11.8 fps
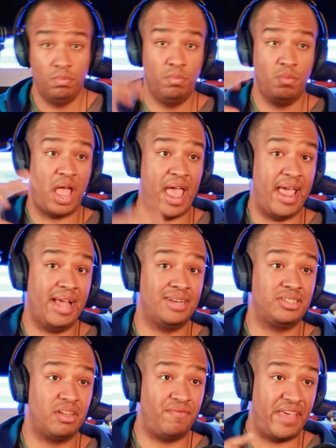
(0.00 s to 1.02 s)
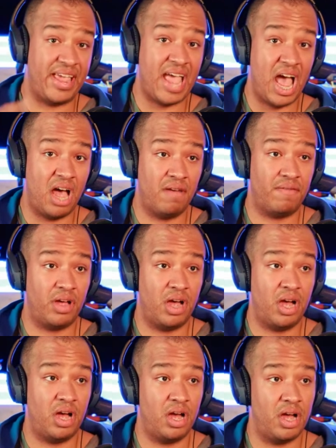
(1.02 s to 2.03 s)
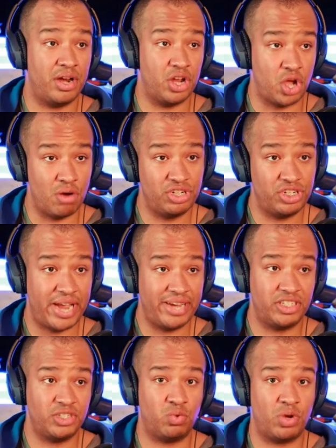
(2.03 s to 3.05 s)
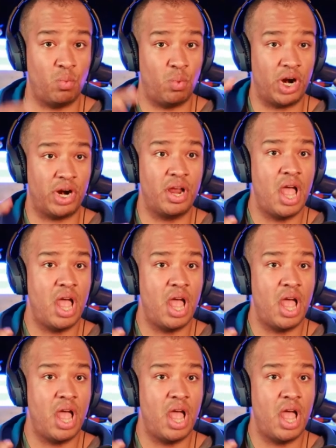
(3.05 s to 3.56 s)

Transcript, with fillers: and they have uh, negotiations where